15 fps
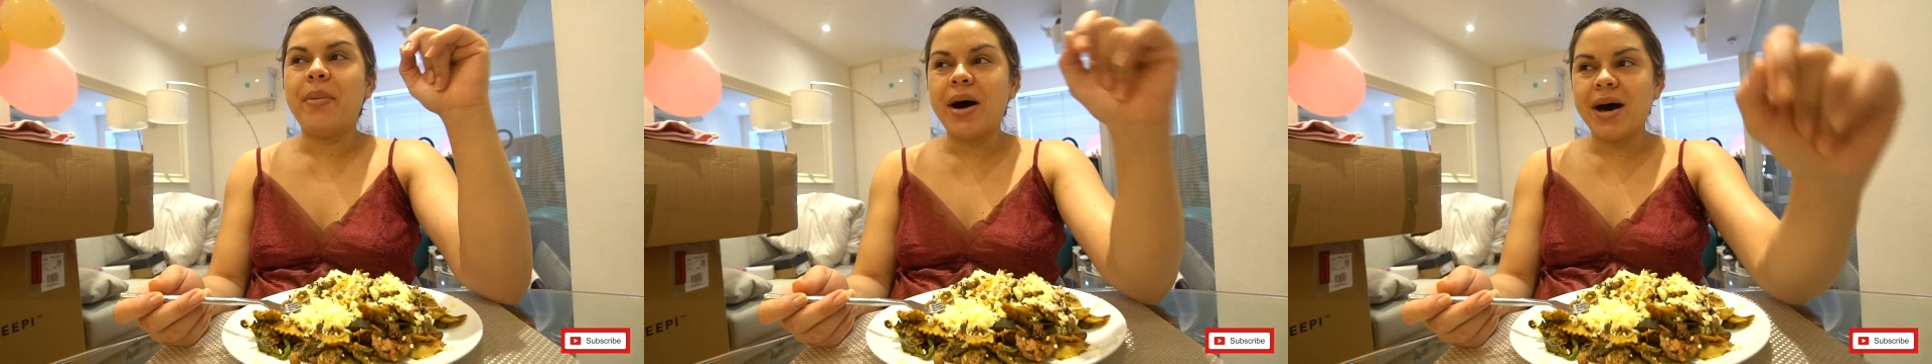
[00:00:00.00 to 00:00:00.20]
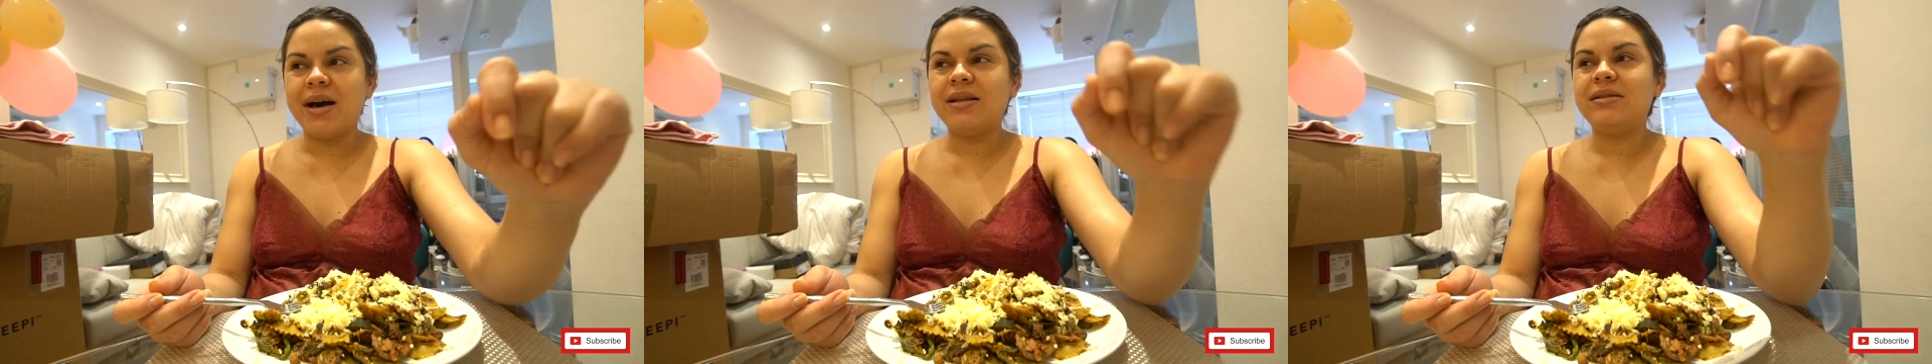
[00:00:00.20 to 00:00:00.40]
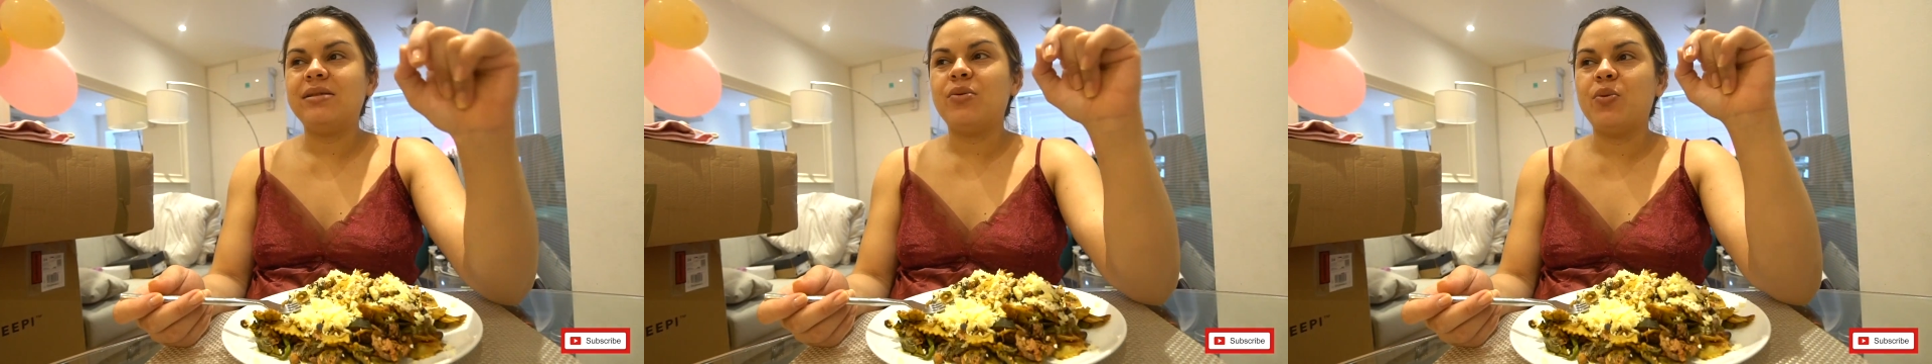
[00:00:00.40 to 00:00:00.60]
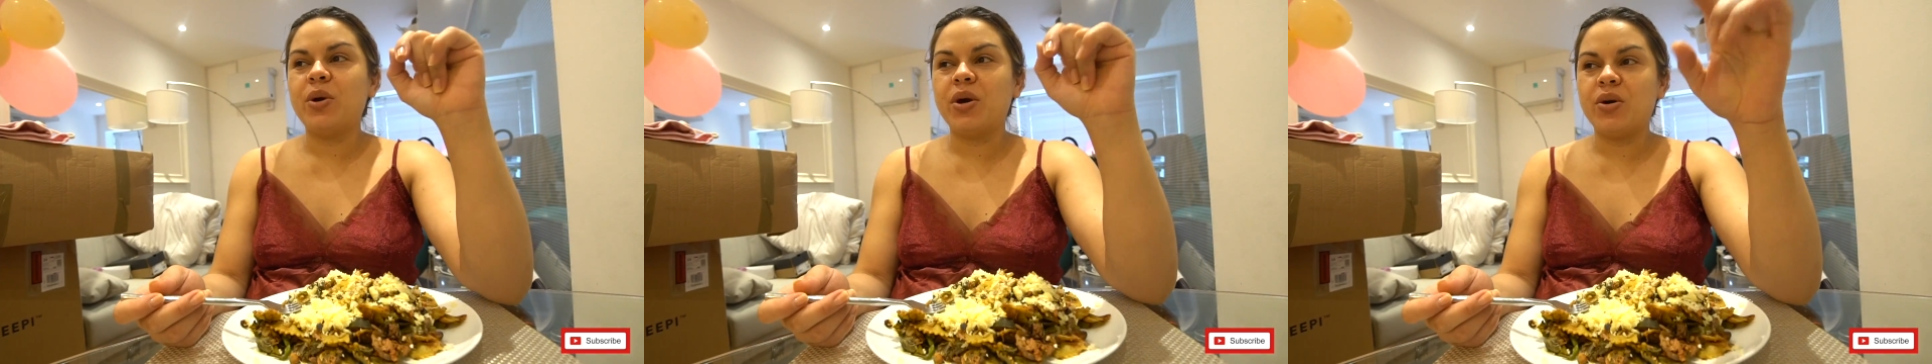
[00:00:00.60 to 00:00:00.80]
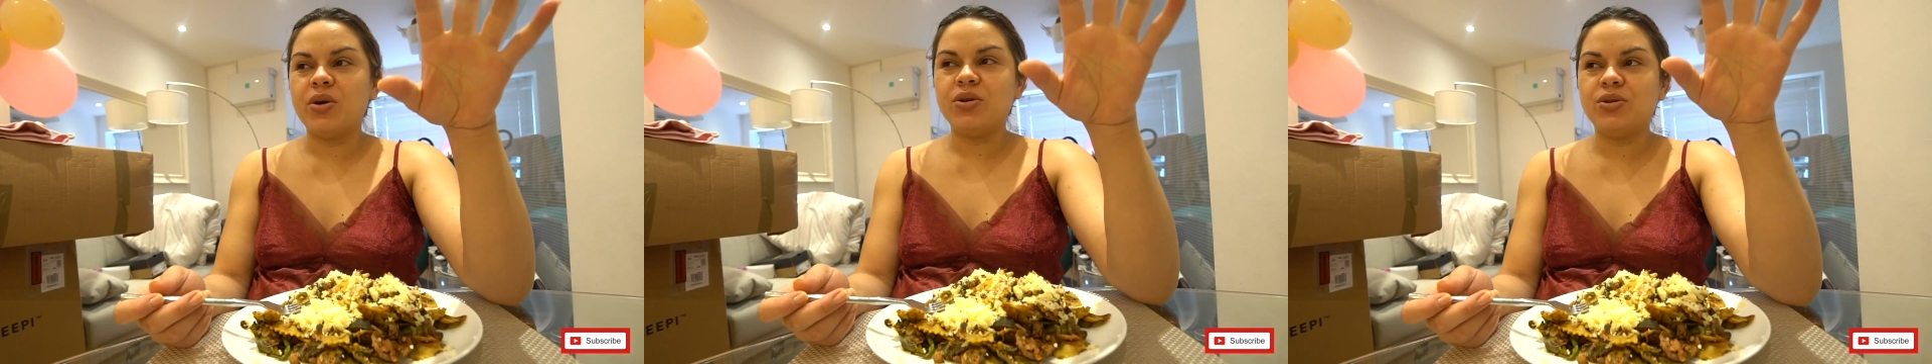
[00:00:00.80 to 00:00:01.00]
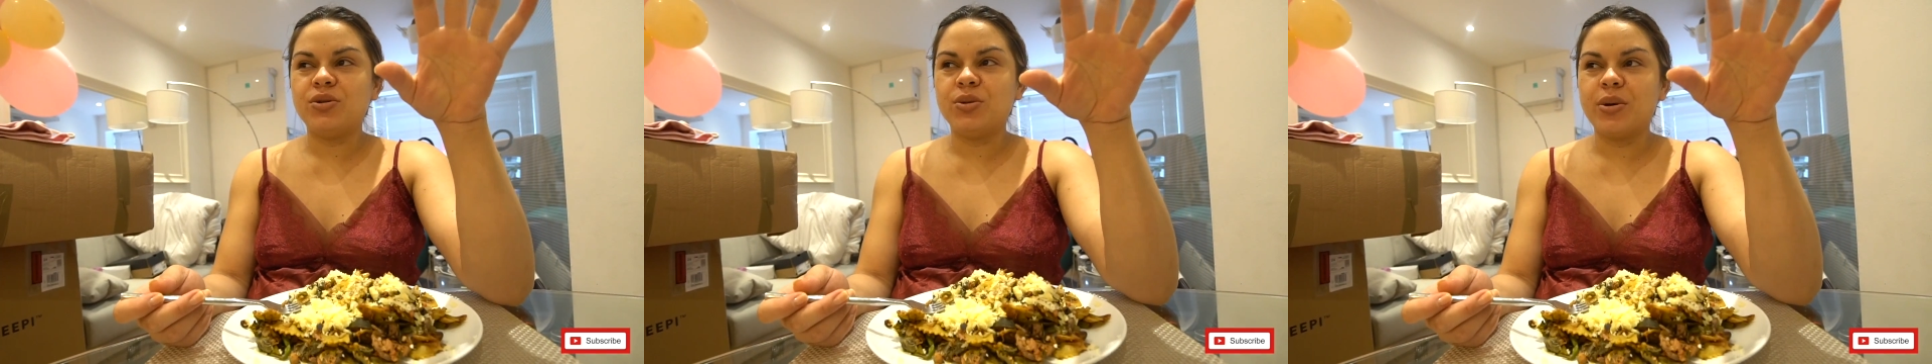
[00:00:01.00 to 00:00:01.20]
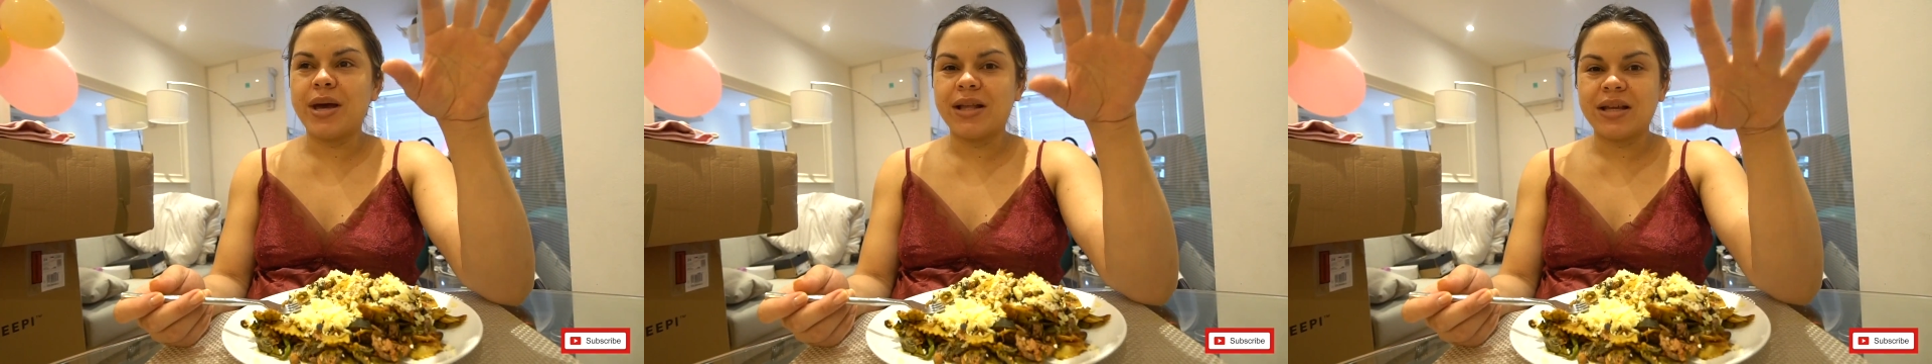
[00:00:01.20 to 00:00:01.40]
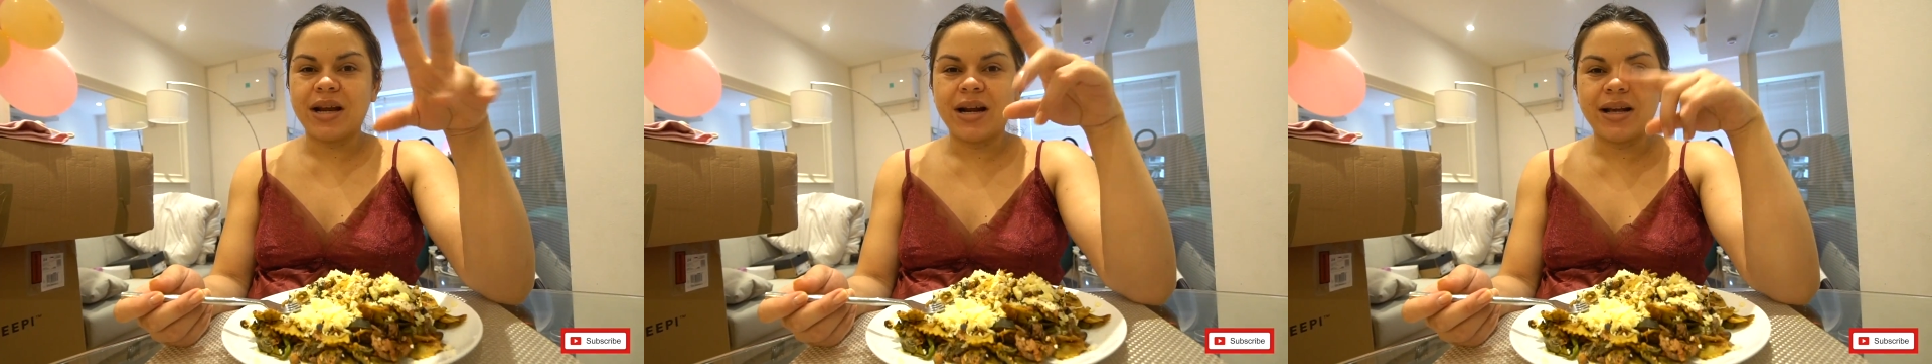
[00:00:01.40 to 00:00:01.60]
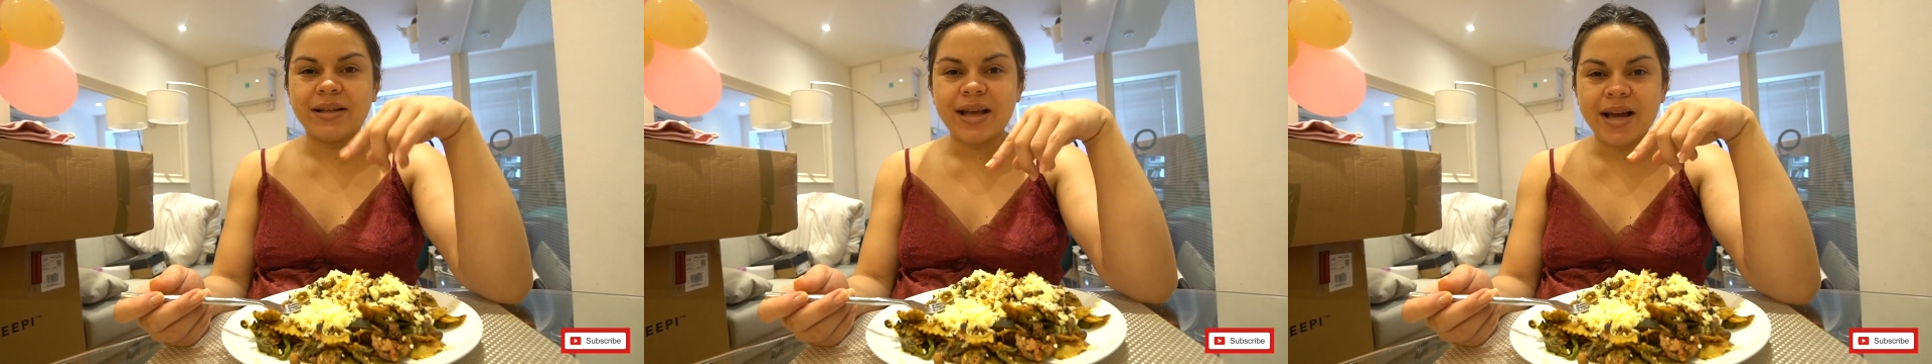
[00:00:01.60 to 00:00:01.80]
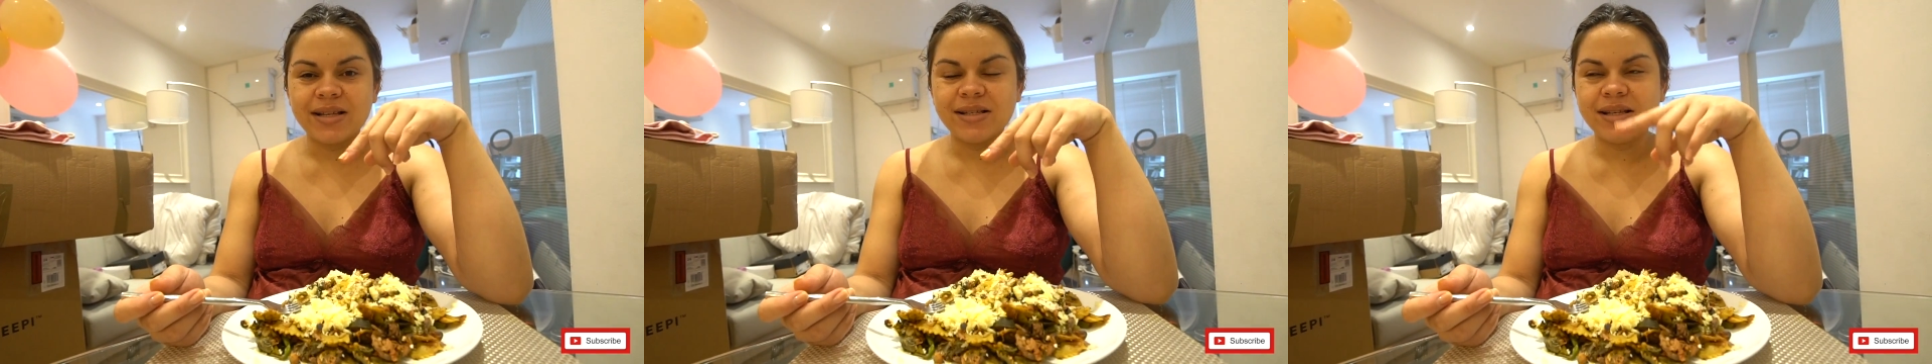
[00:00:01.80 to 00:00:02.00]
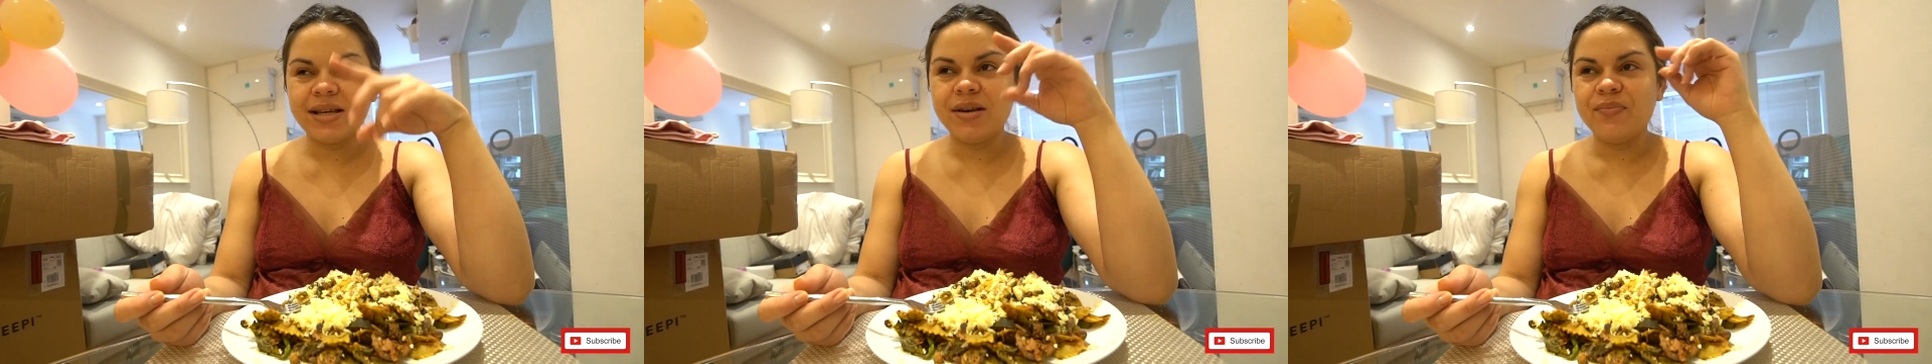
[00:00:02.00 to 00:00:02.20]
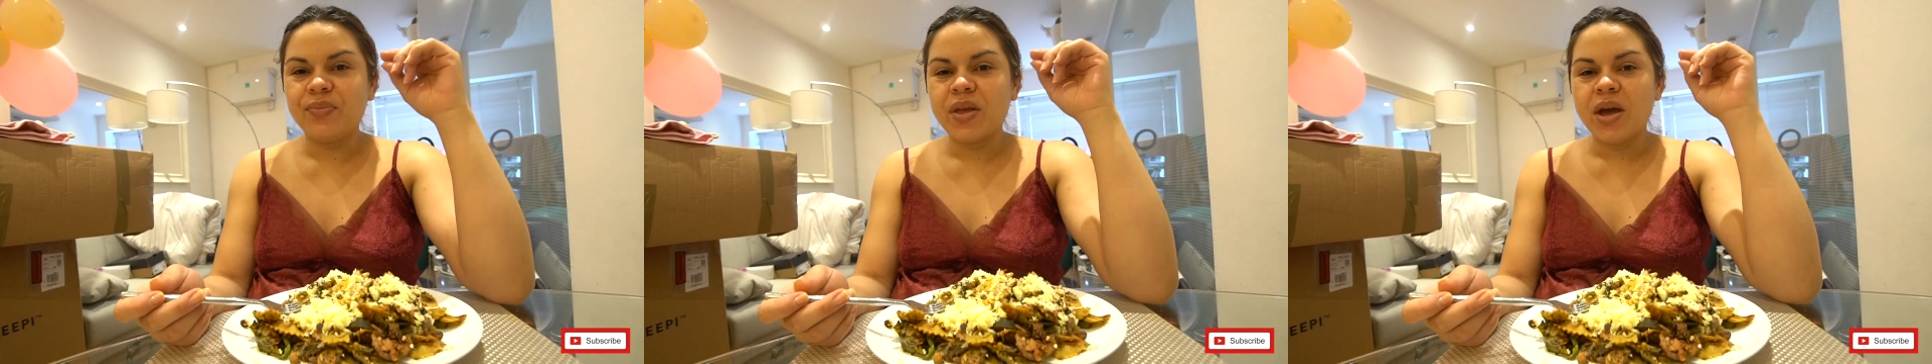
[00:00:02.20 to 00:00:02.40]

but we're going to get her a taxi